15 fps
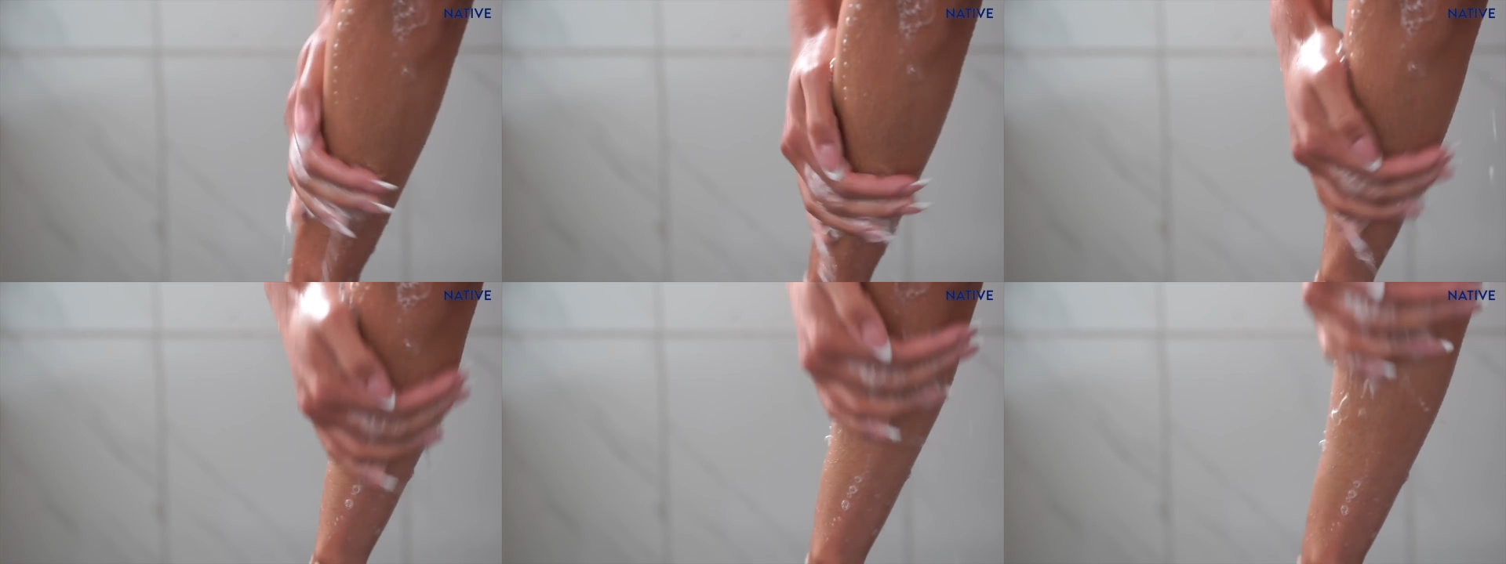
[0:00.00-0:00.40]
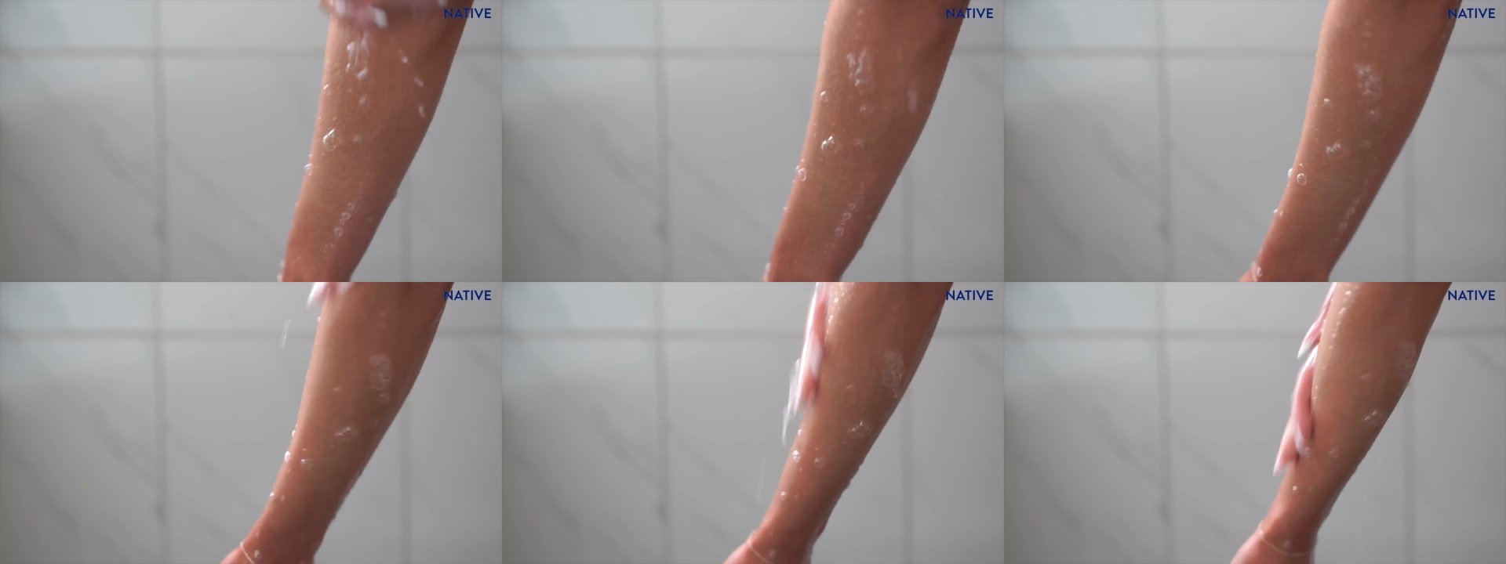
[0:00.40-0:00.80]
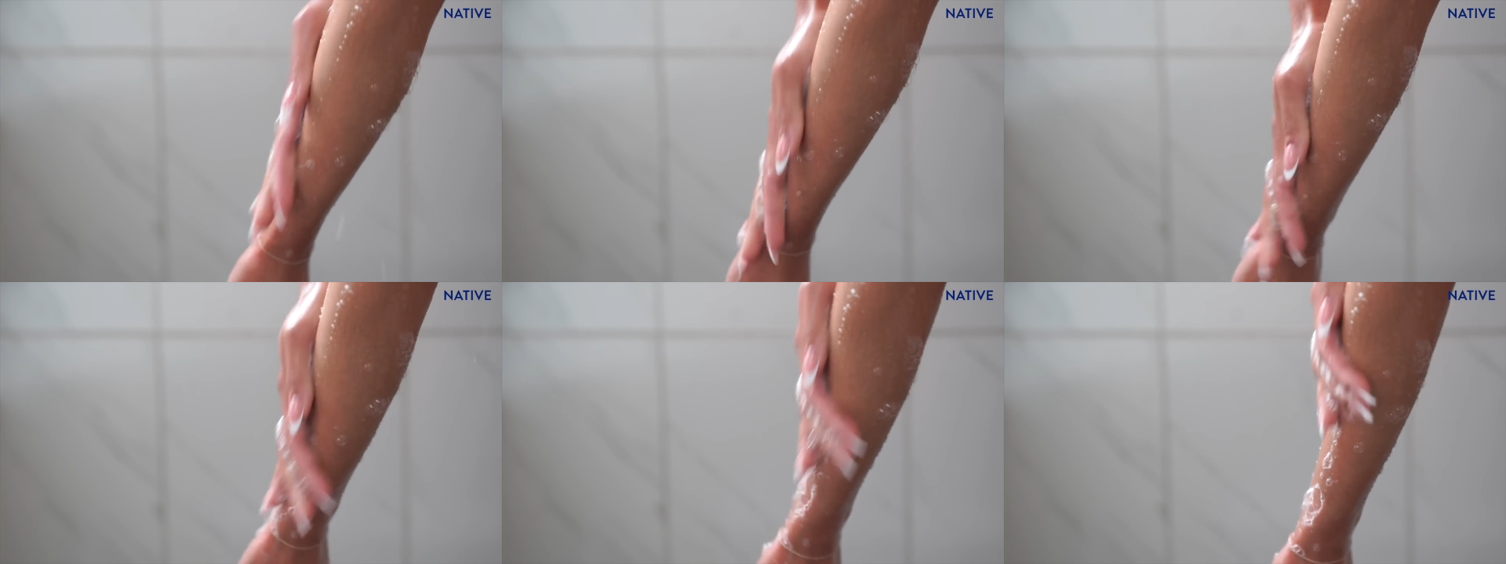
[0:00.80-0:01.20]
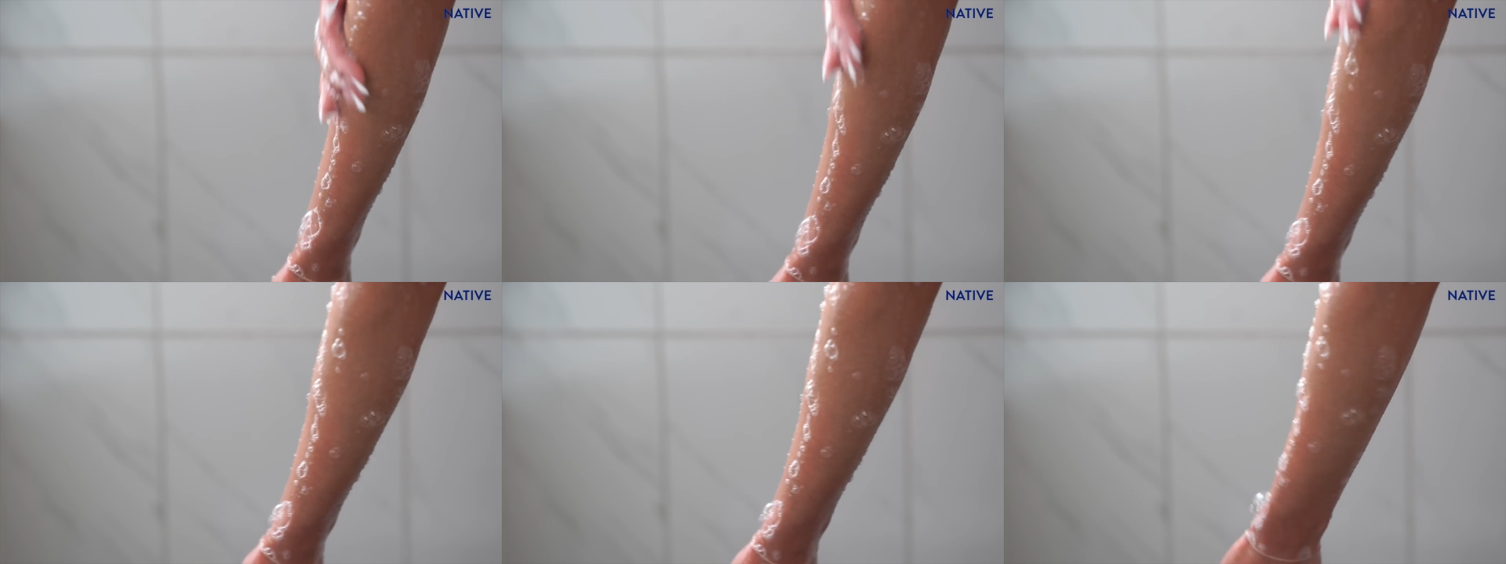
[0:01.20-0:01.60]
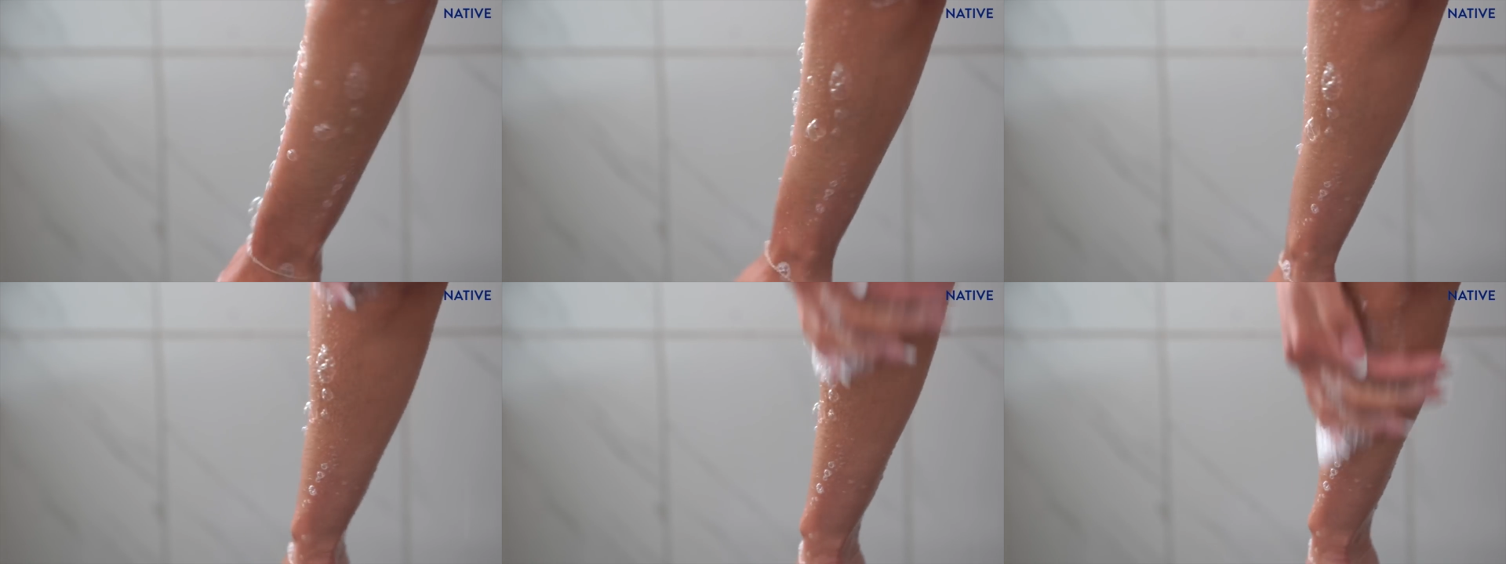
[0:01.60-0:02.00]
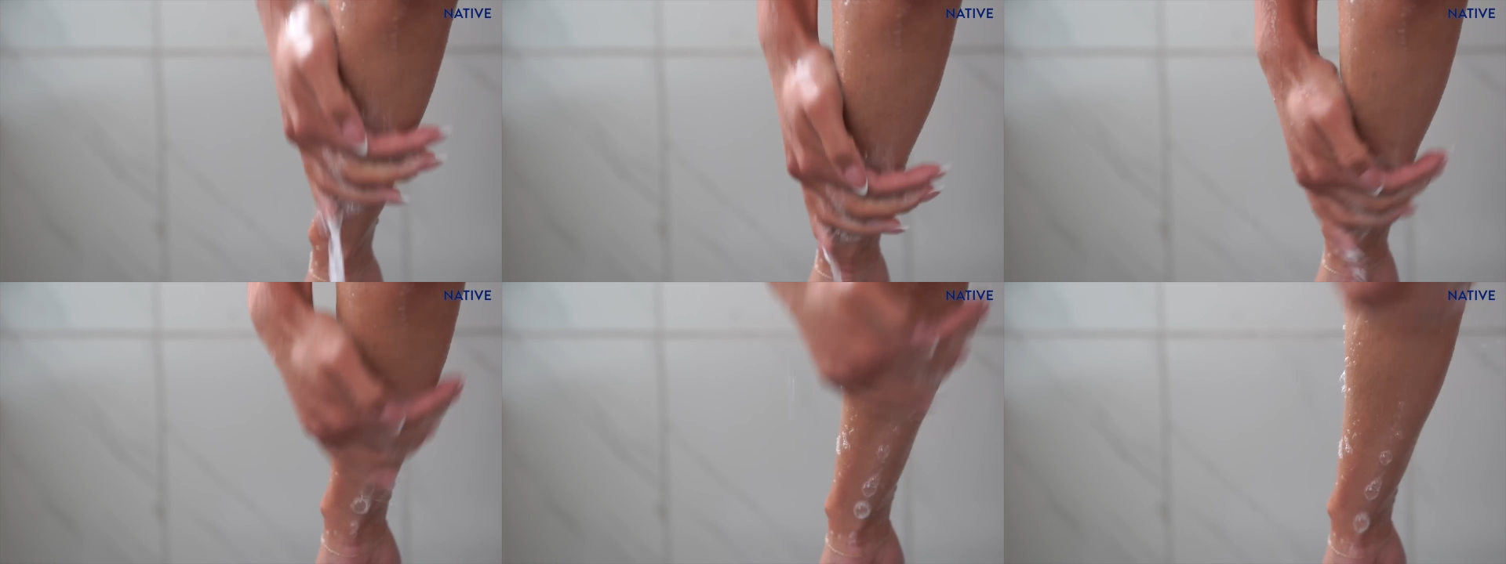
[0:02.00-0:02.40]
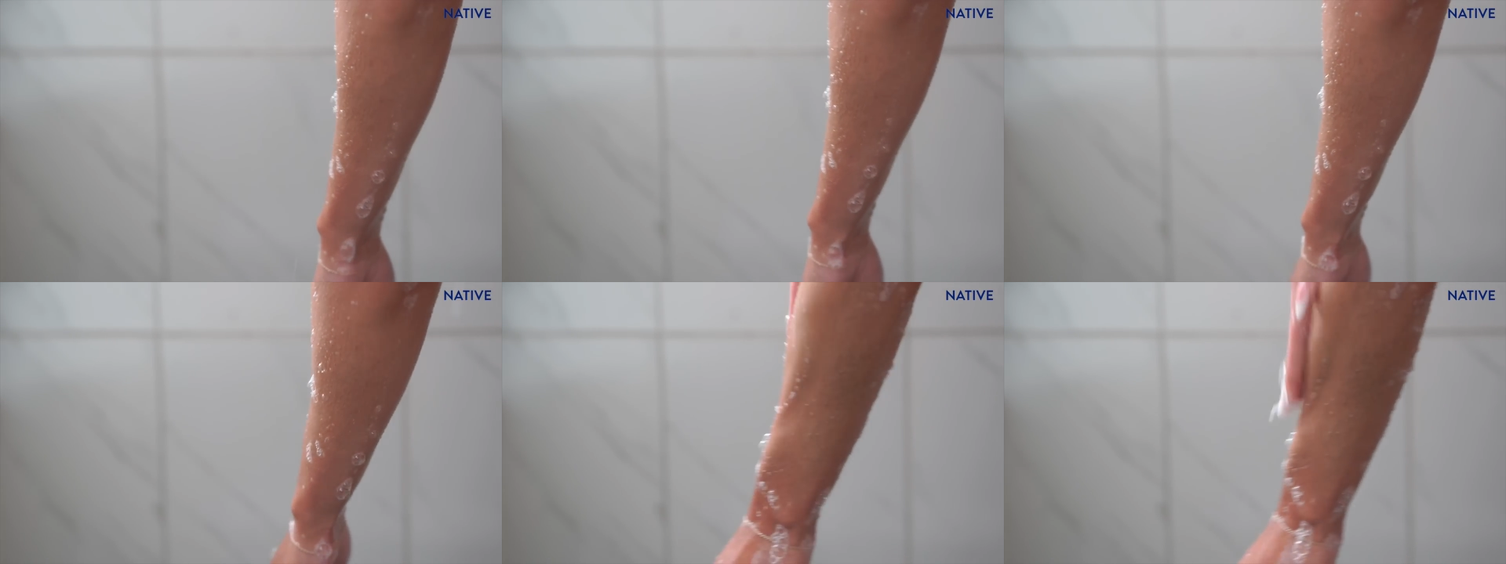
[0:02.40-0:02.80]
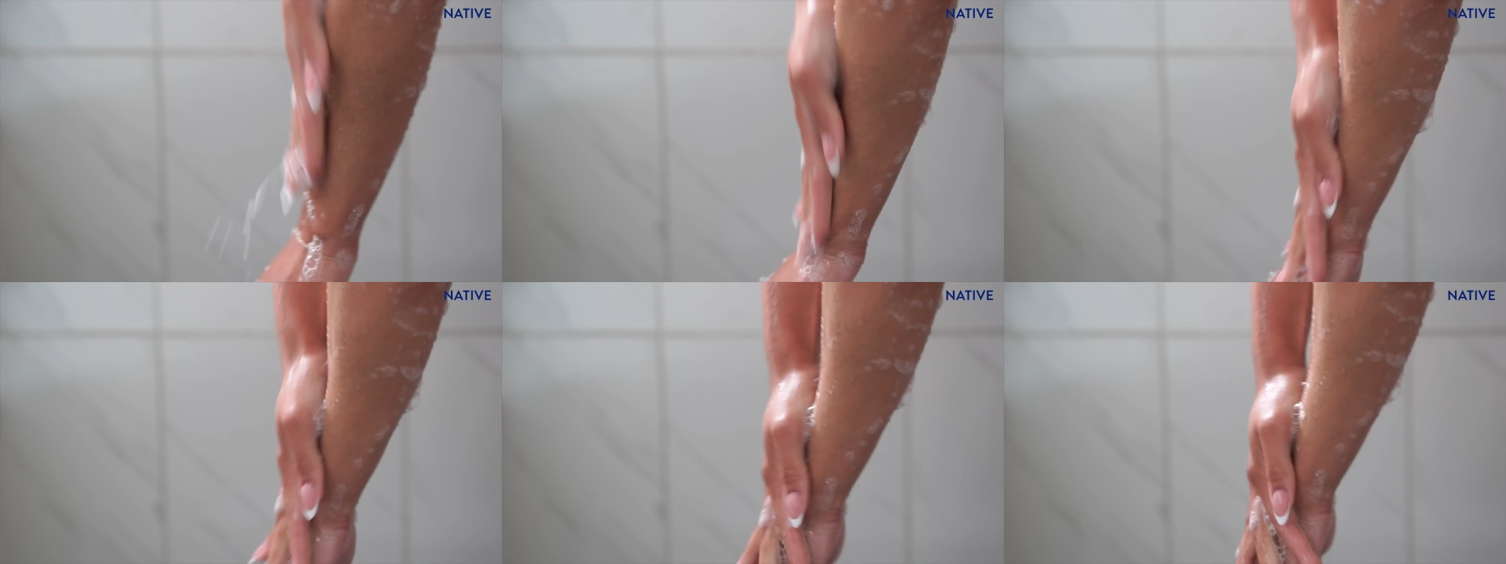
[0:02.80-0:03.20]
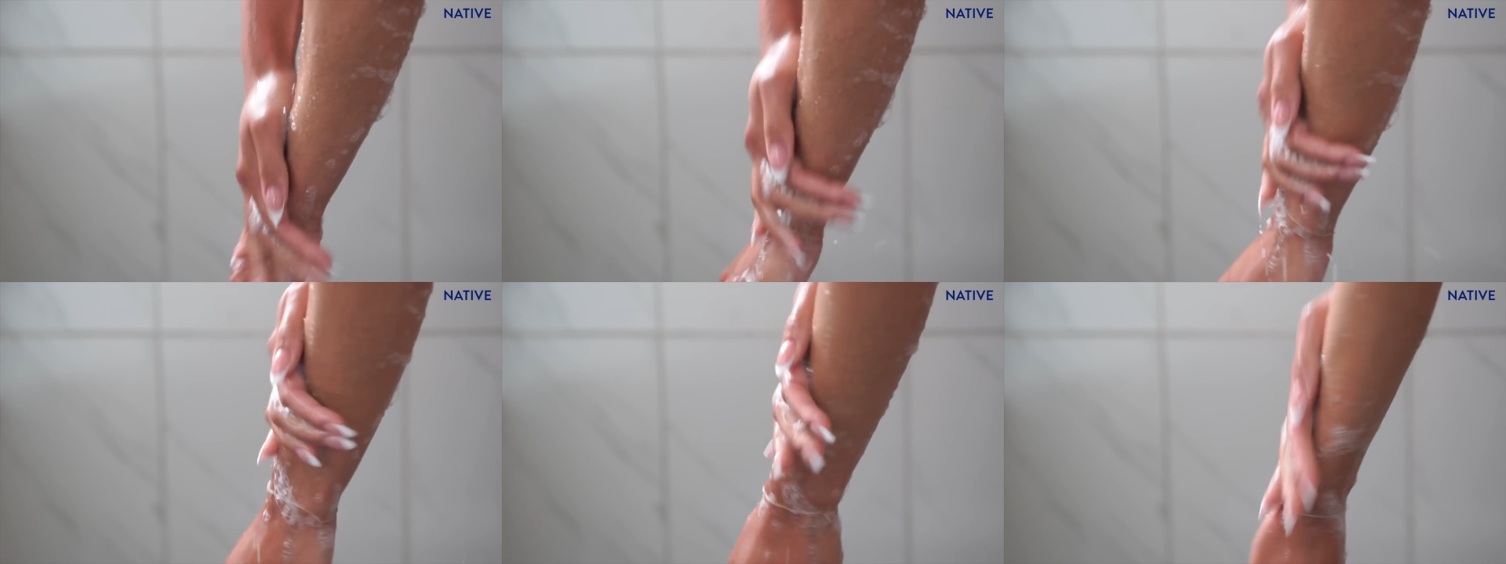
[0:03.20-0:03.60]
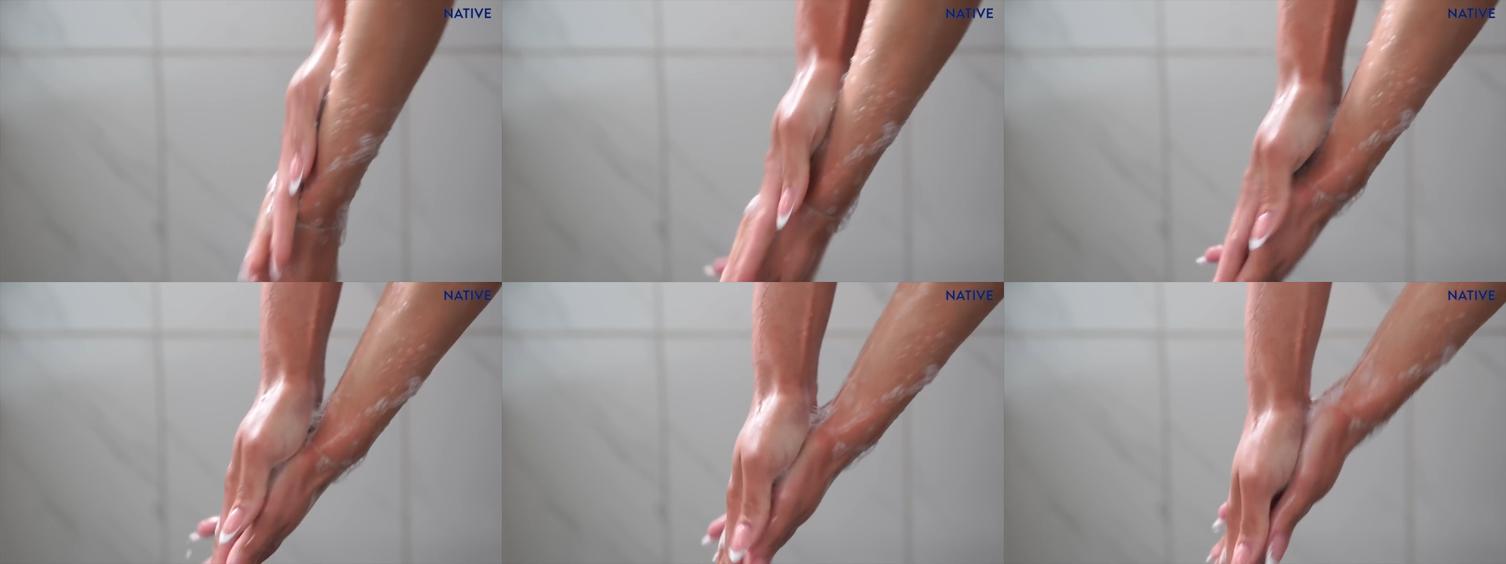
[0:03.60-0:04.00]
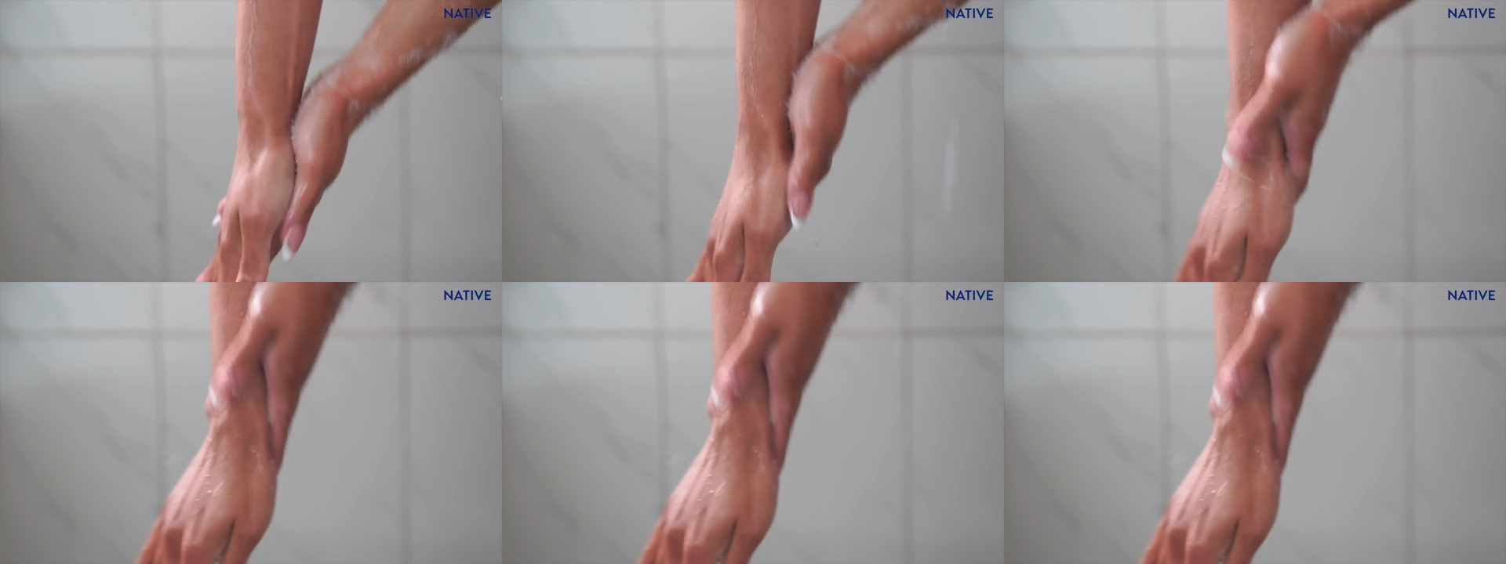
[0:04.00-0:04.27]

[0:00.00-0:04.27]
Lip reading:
Nobody's mouth can be seen.